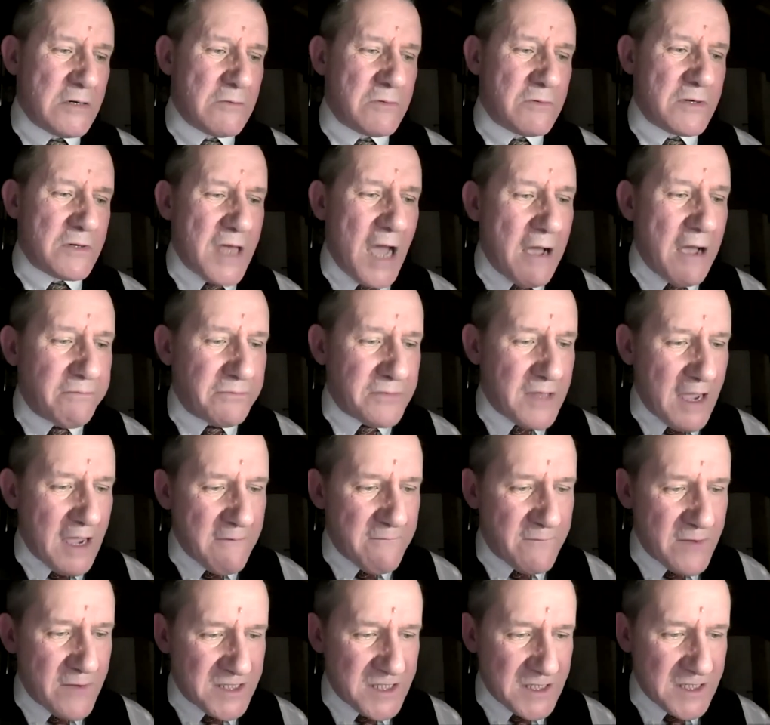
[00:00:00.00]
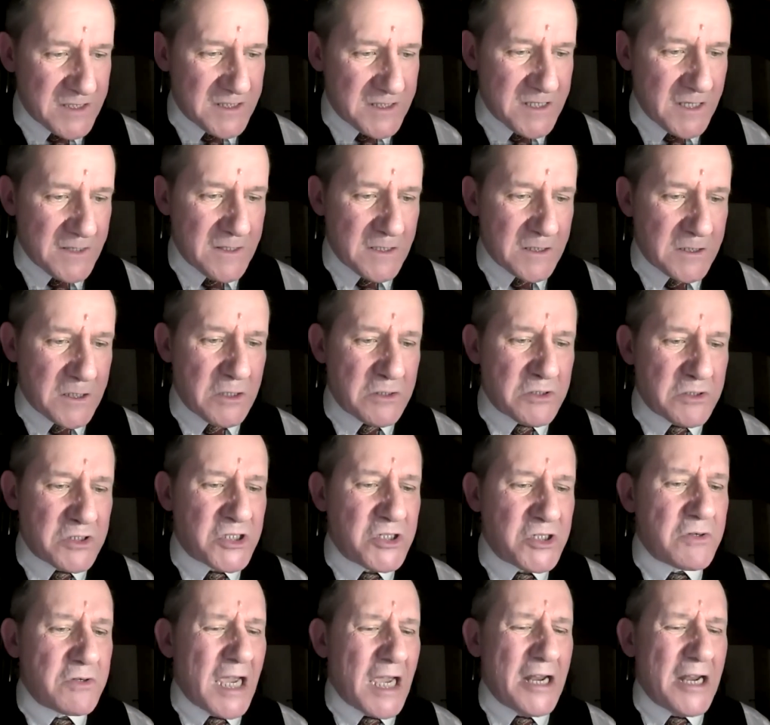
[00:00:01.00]
Without their visit, said the ghost,
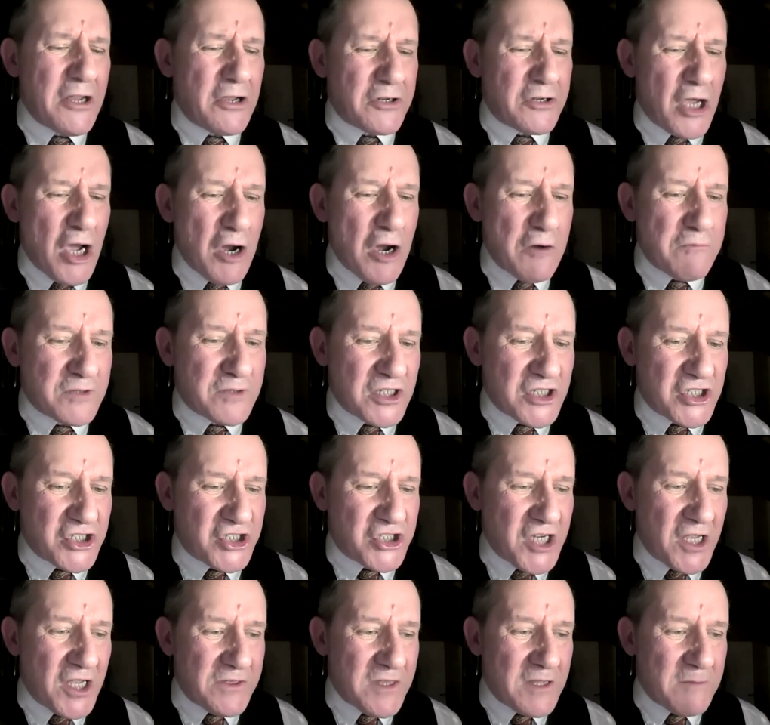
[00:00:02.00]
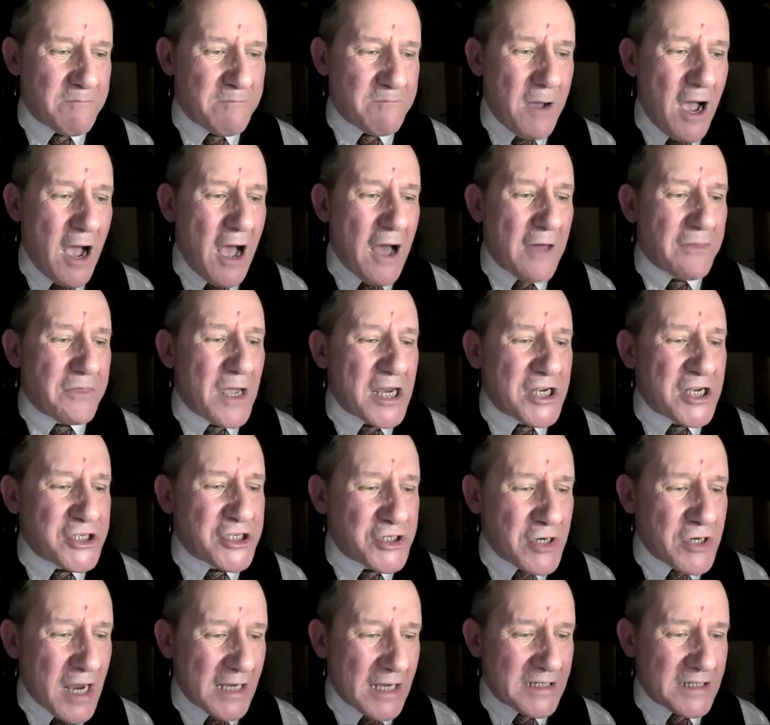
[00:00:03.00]
you cannot hope to shun the path I
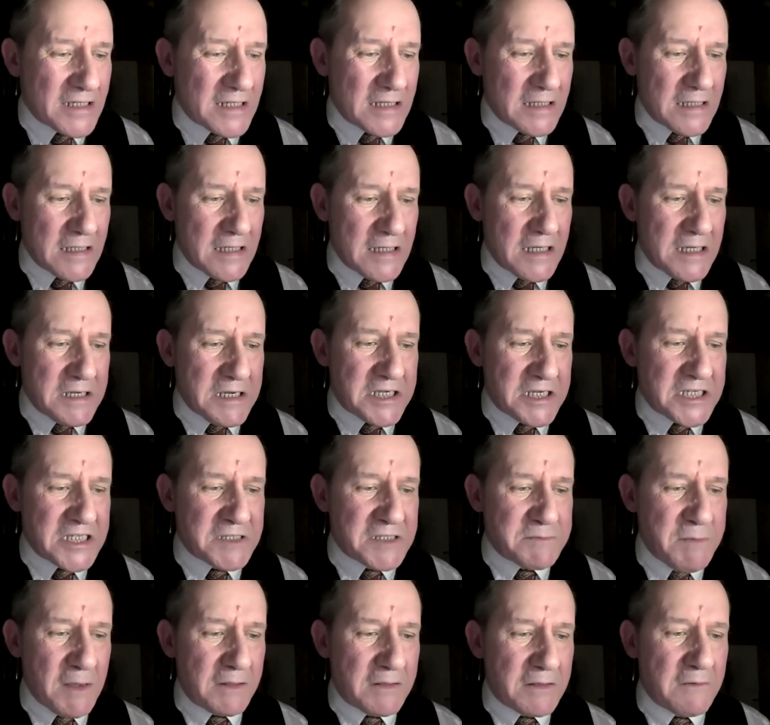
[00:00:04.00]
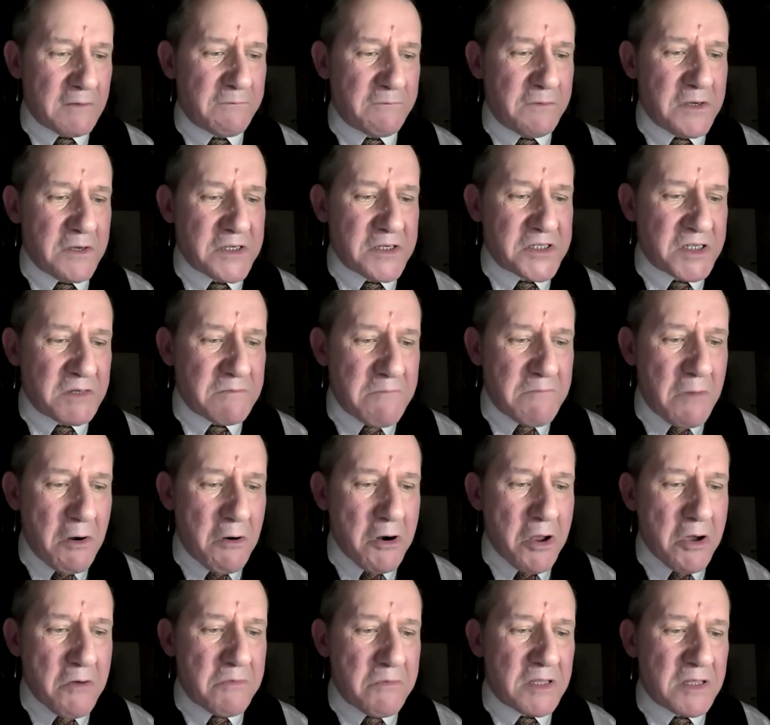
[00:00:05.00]
tread. Expect the first
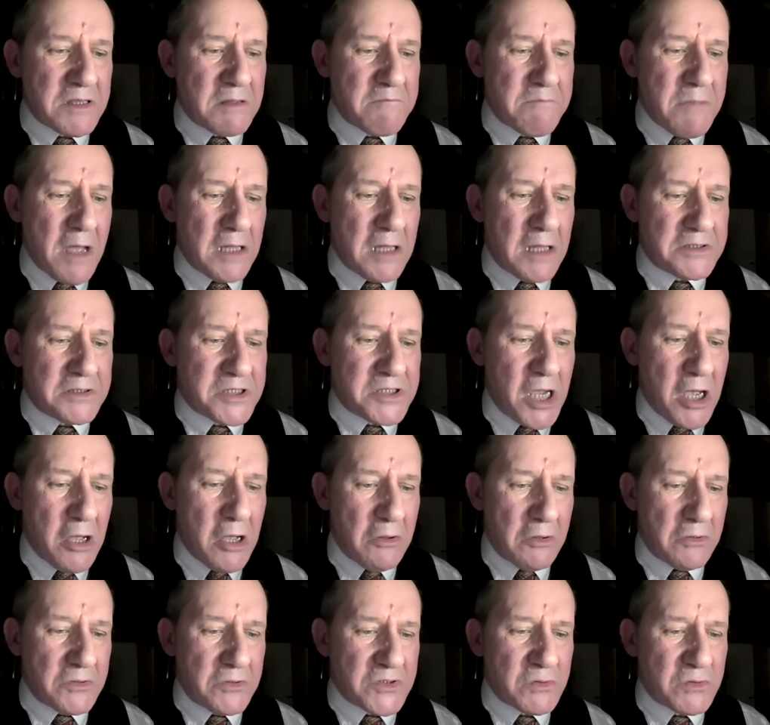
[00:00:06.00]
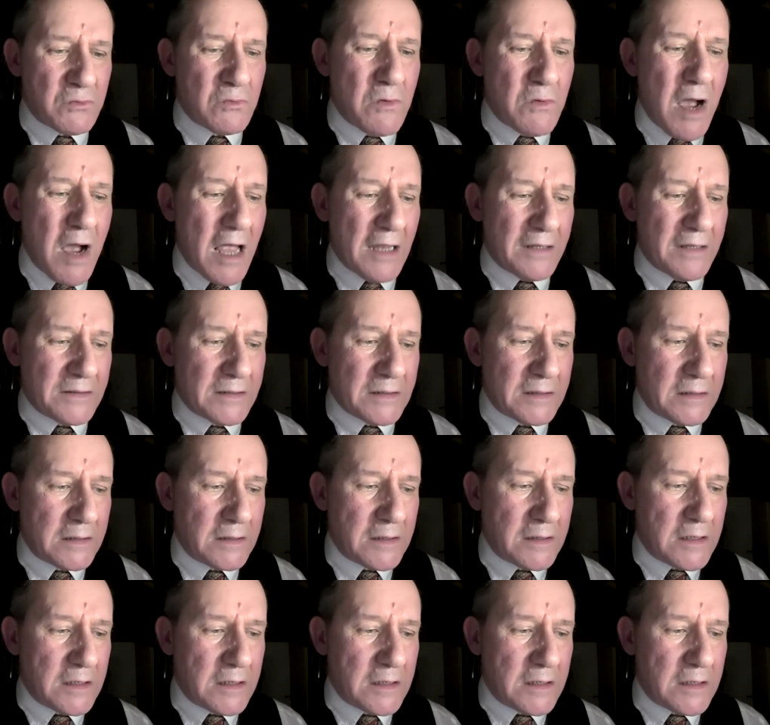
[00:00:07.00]
tomorrow when the bell tolls one.